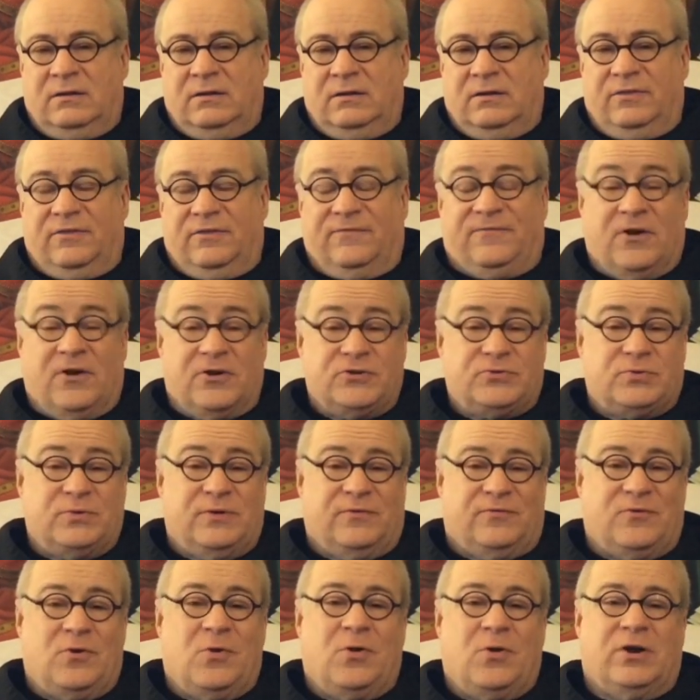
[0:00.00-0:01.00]
The first one,
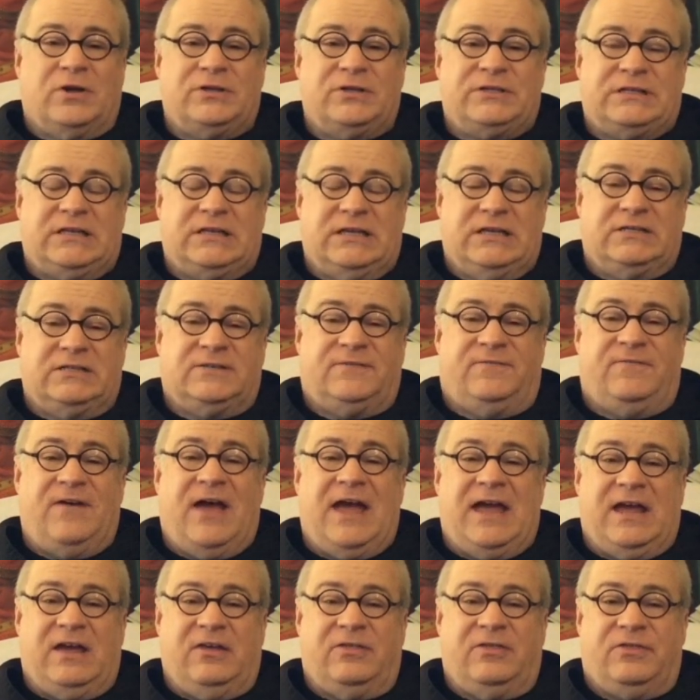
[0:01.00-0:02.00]
of course, is
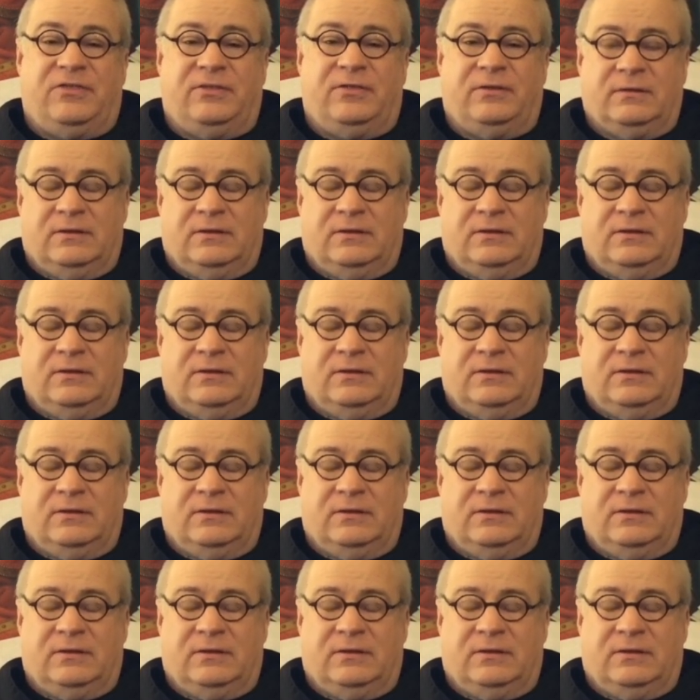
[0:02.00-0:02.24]
faith.